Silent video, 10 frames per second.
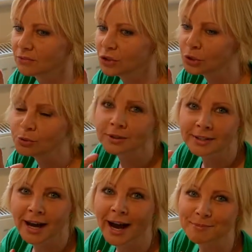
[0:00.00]
children,
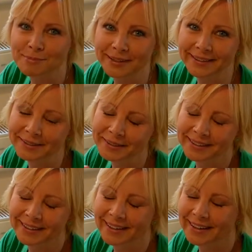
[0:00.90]
they're happy
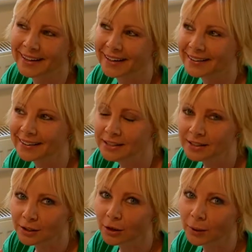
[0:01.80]
and they're
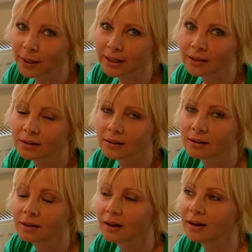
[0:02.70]
easygoing
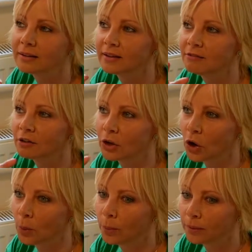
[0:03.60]
and they're very
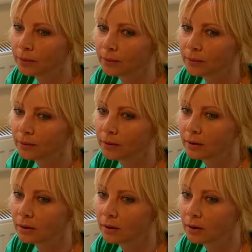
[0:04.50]
open.
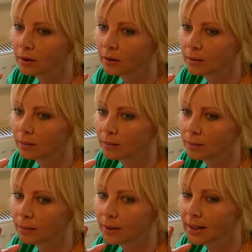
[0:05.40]

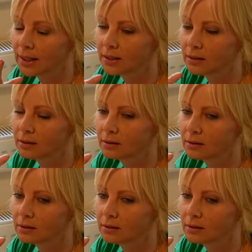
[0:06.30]
But then,